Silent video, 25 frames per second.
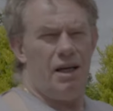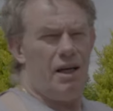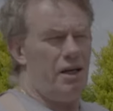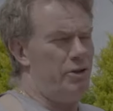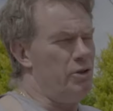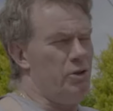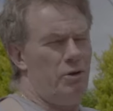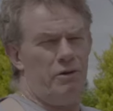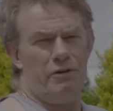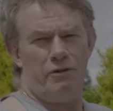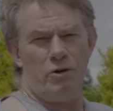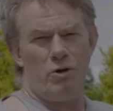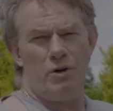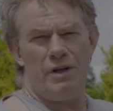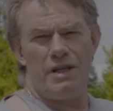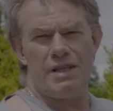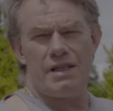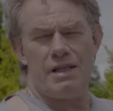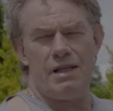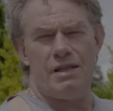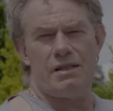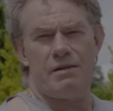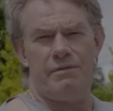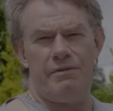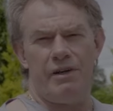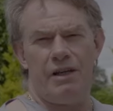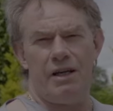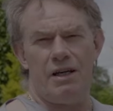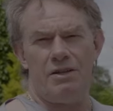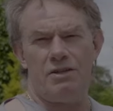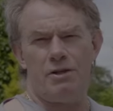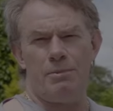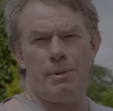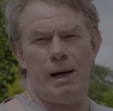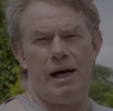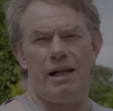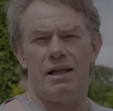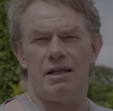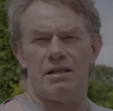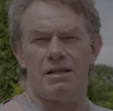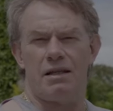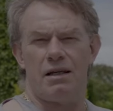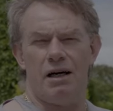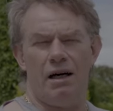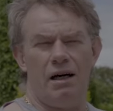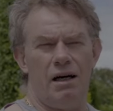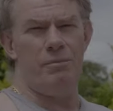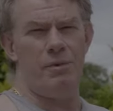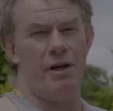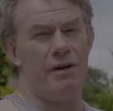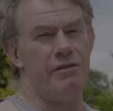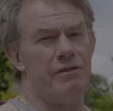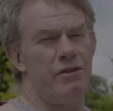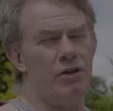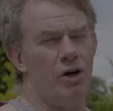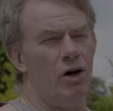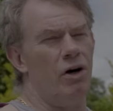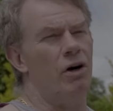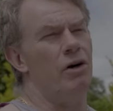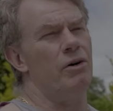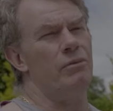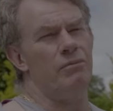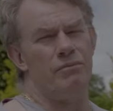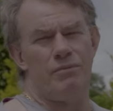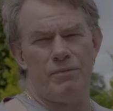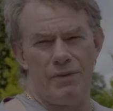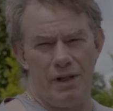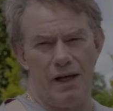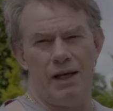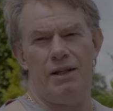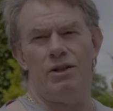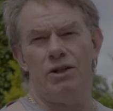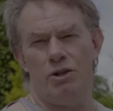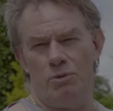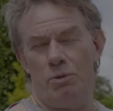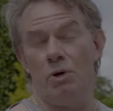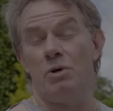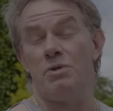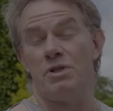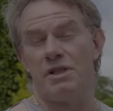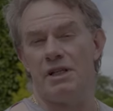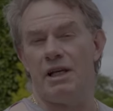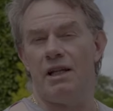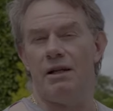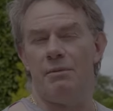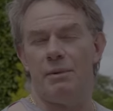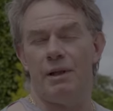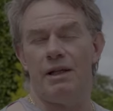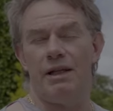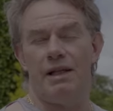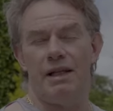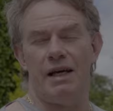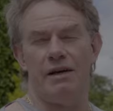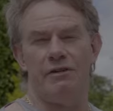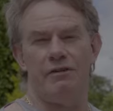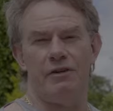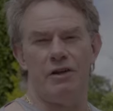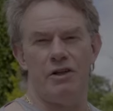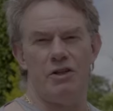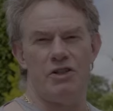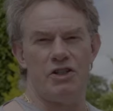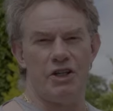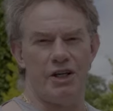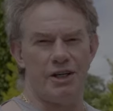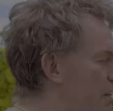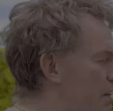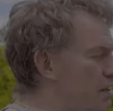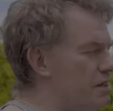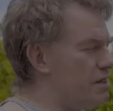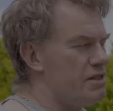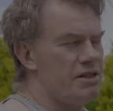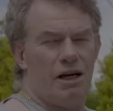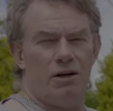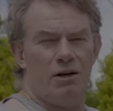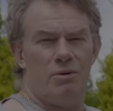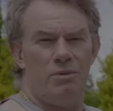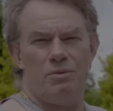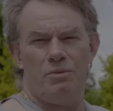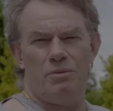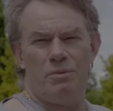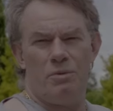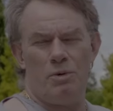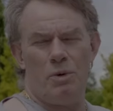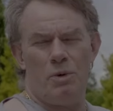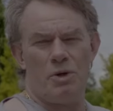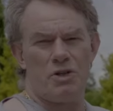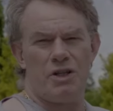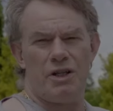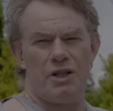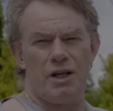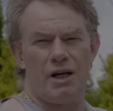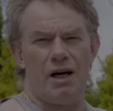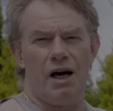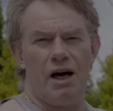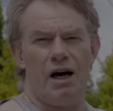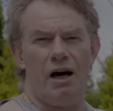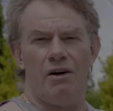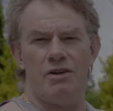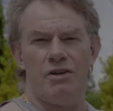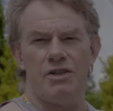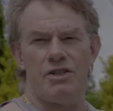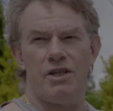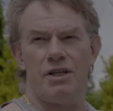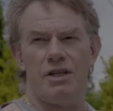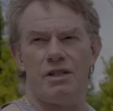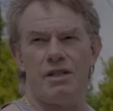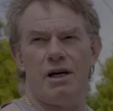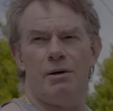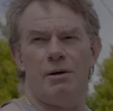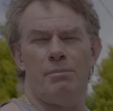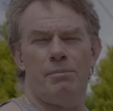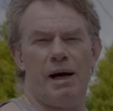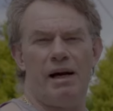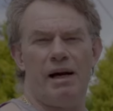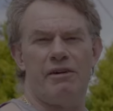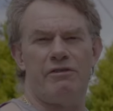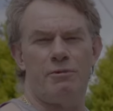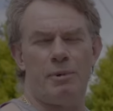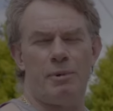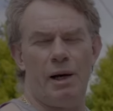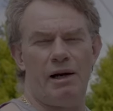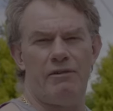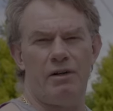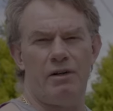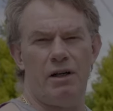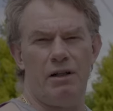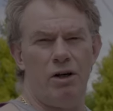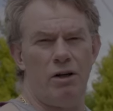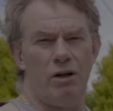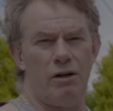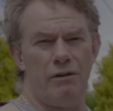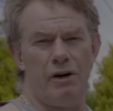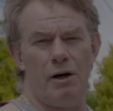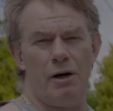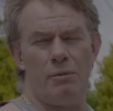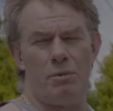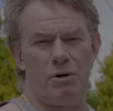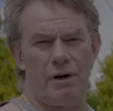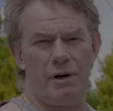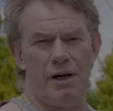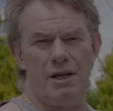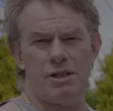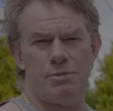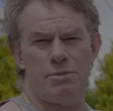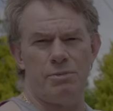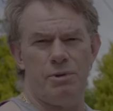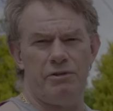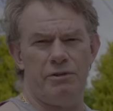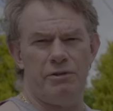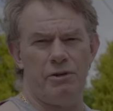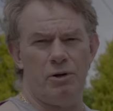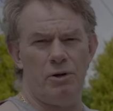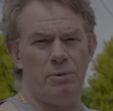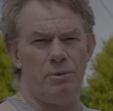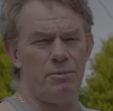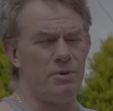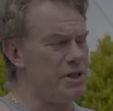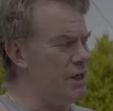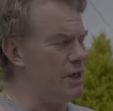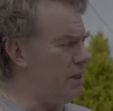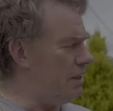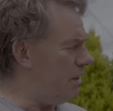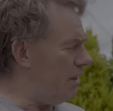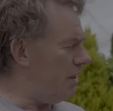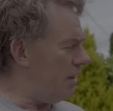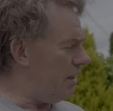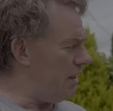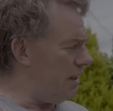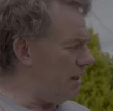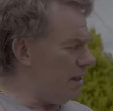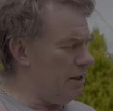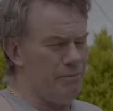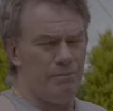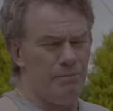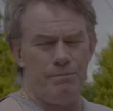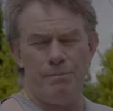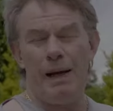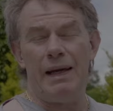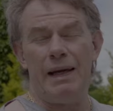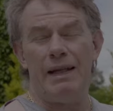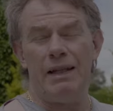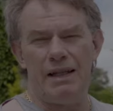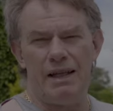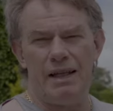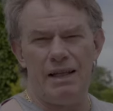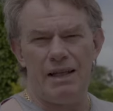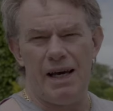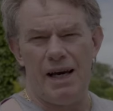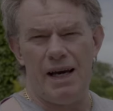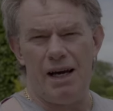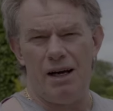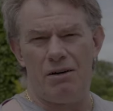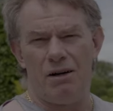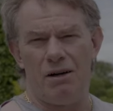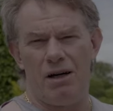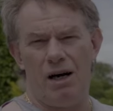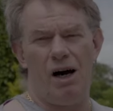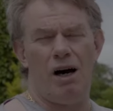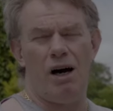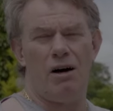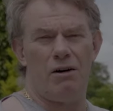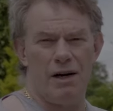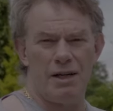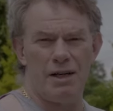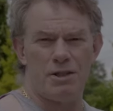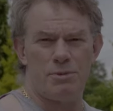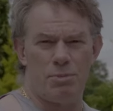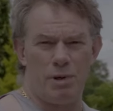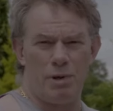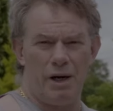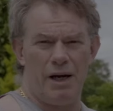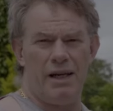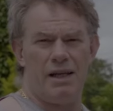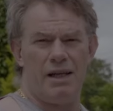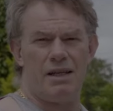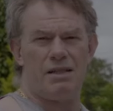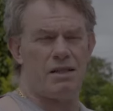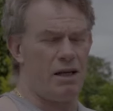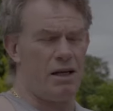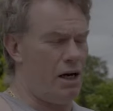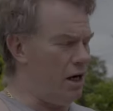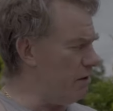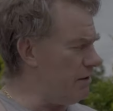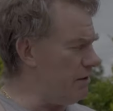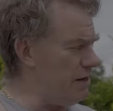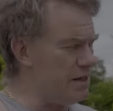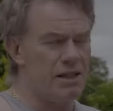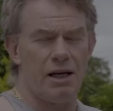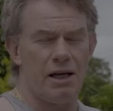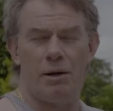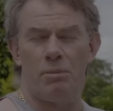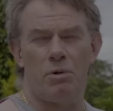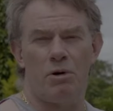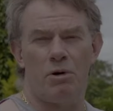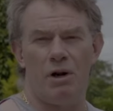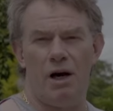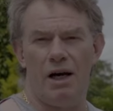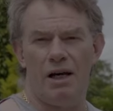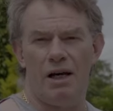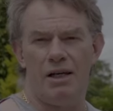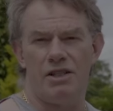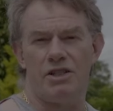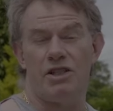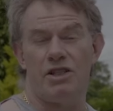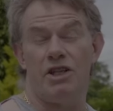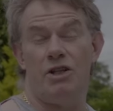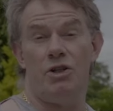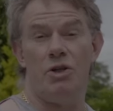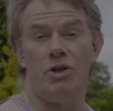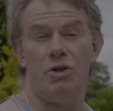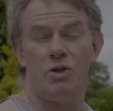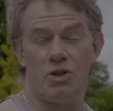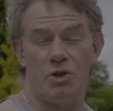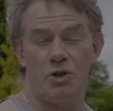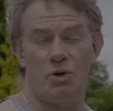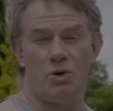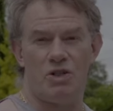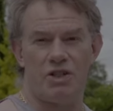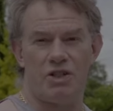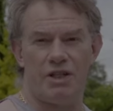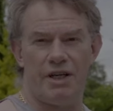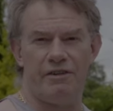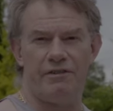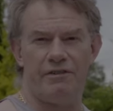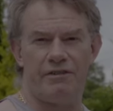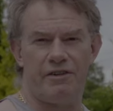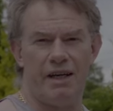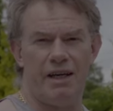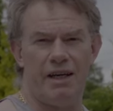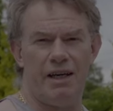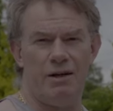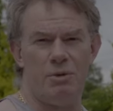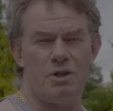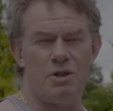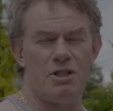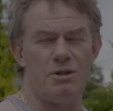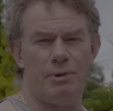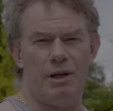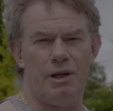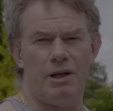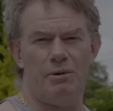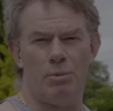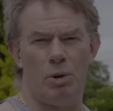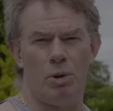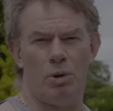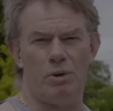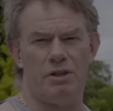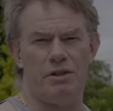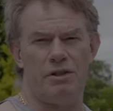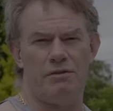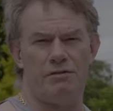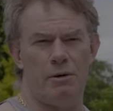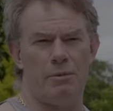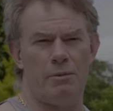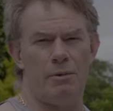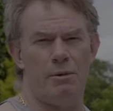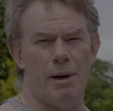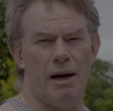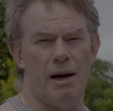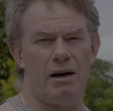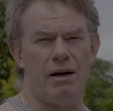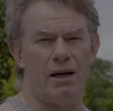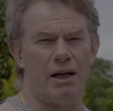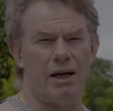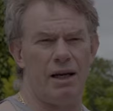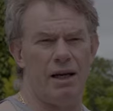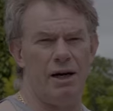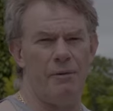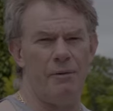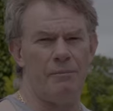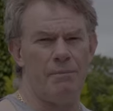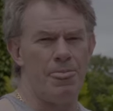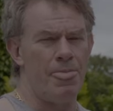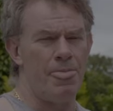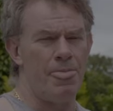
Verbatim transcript: You'll have already seen some videos about this car. If not, then you will see them in the near future. So we're washing the car. It's just come back from having a lot of upgrades performed. Um, mainly their R S brakes, R S uprights, a new short shift kit which has been imported from America,